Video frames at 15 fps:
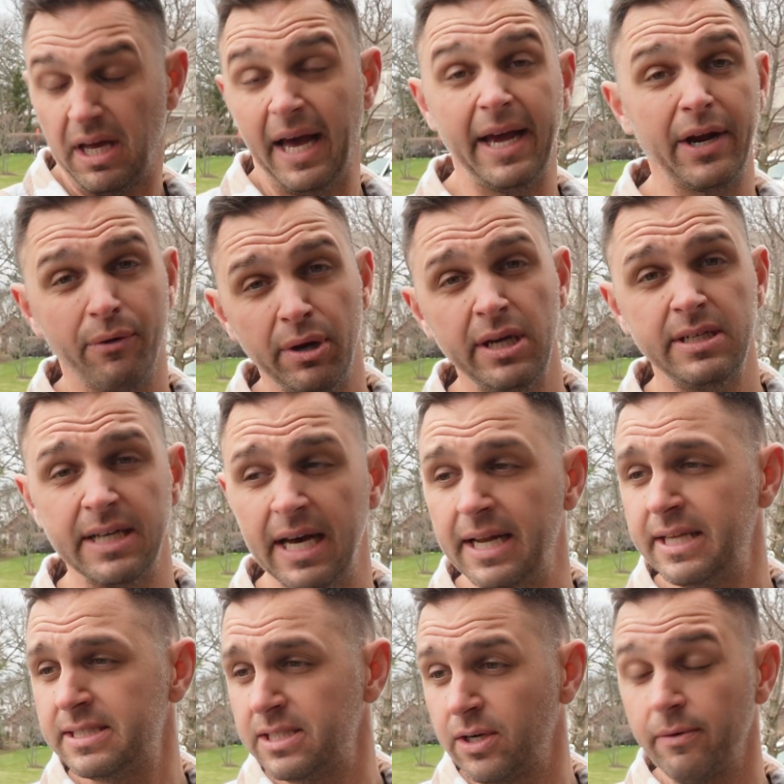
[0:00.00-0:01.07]
I agree,
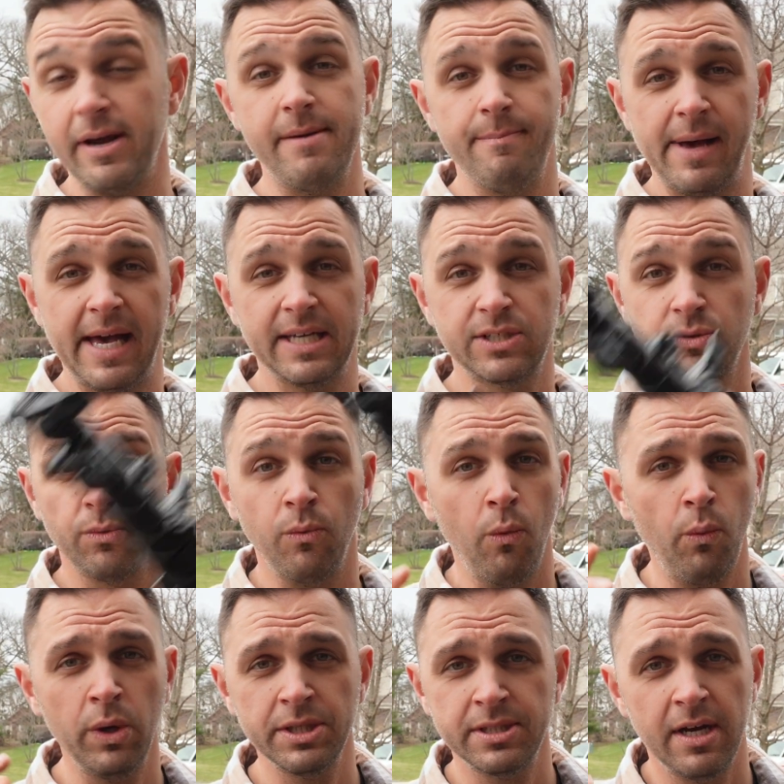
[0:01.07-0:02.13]
Don. It's a great mast.
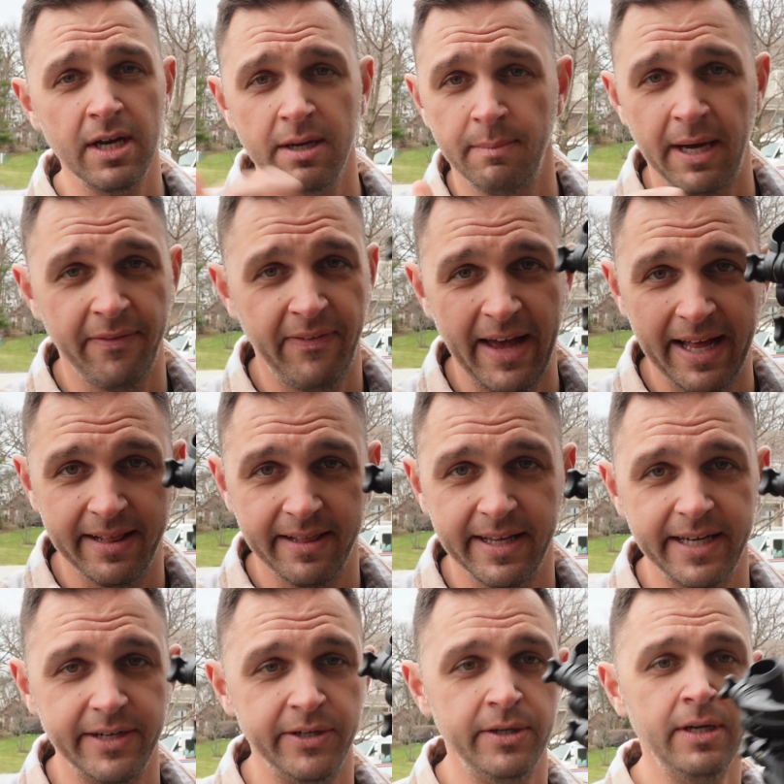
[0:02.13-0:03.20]
We'll talk about that
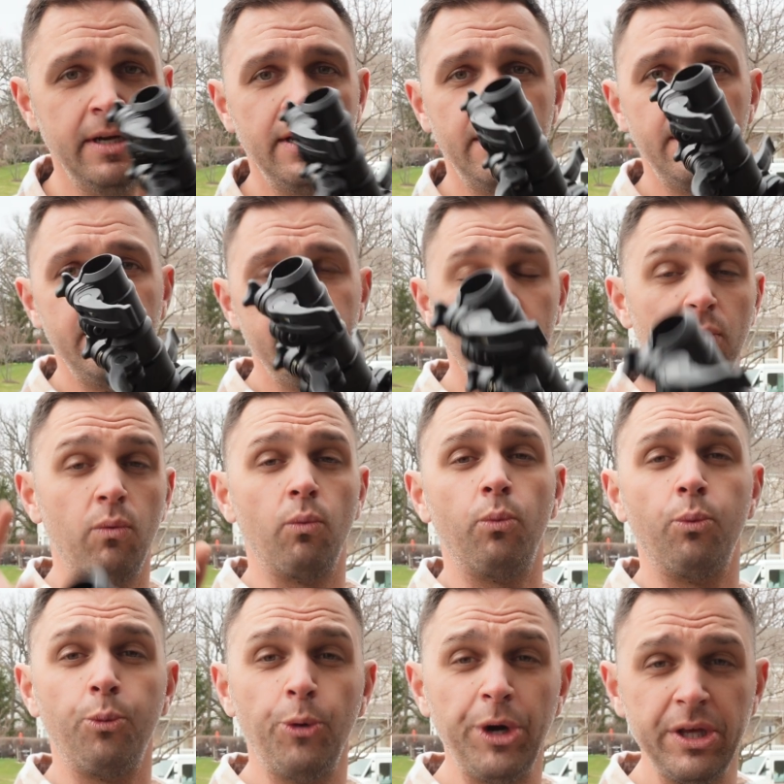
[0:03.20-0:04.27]
later.
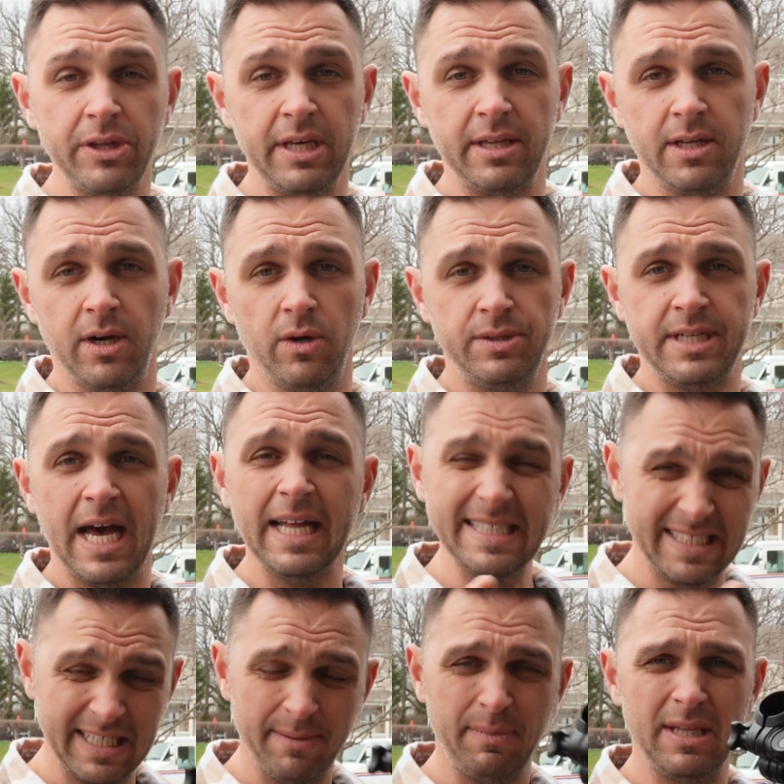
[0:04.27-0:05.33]
Really though, Don
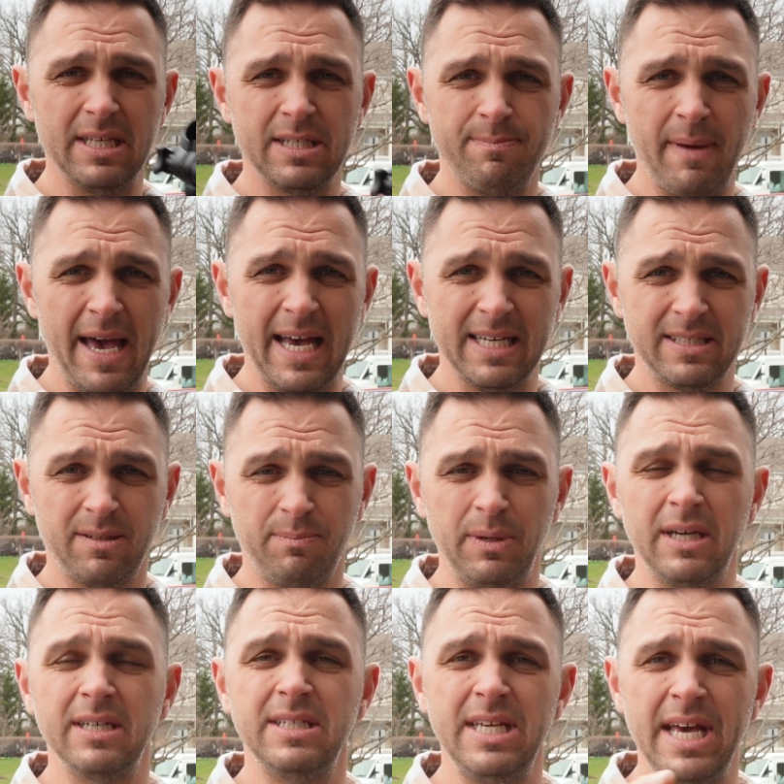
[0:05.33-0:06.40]
sent me this mast
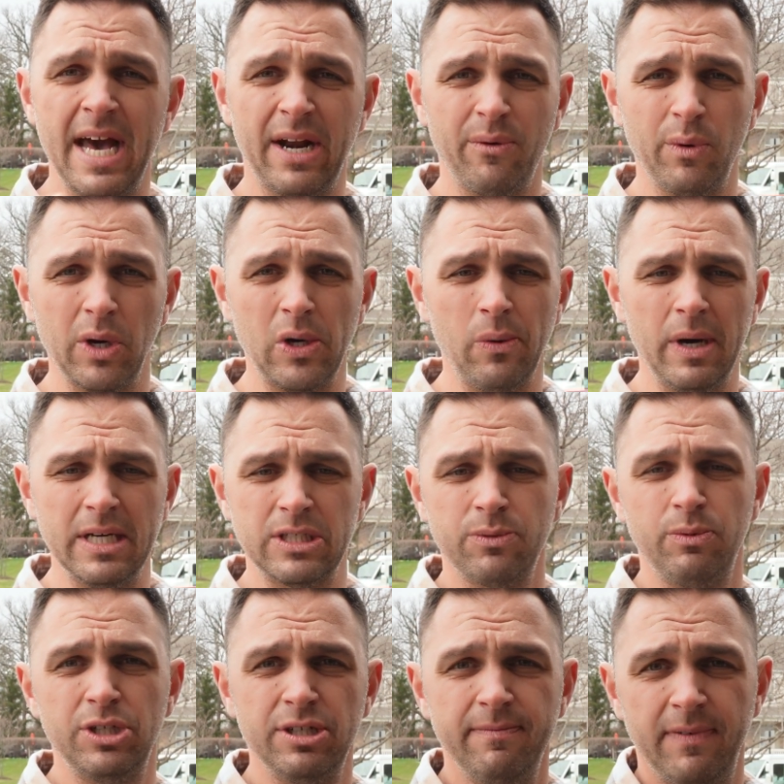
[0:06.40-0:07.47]
because he had a
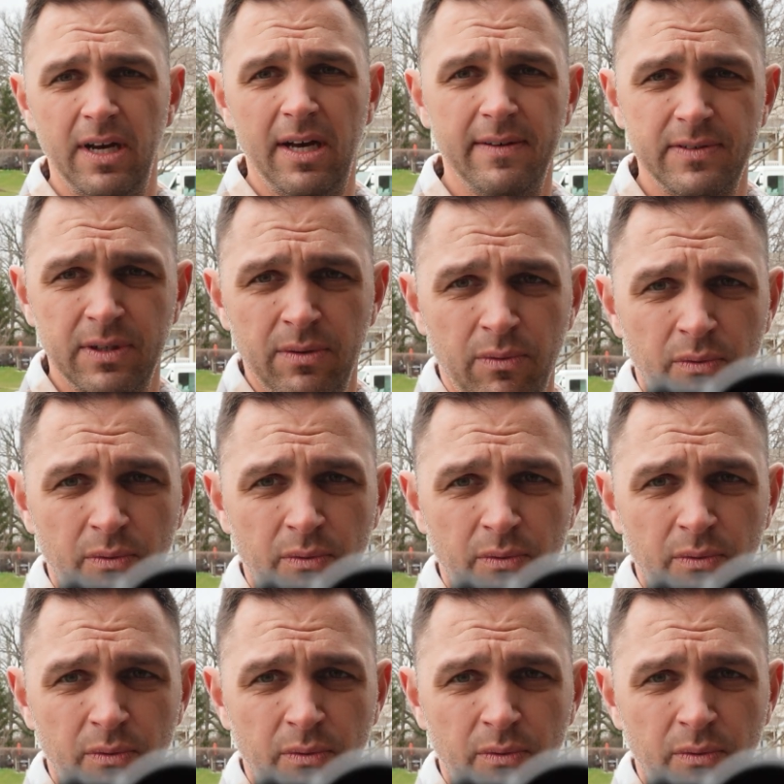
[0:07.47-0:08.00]
request which involves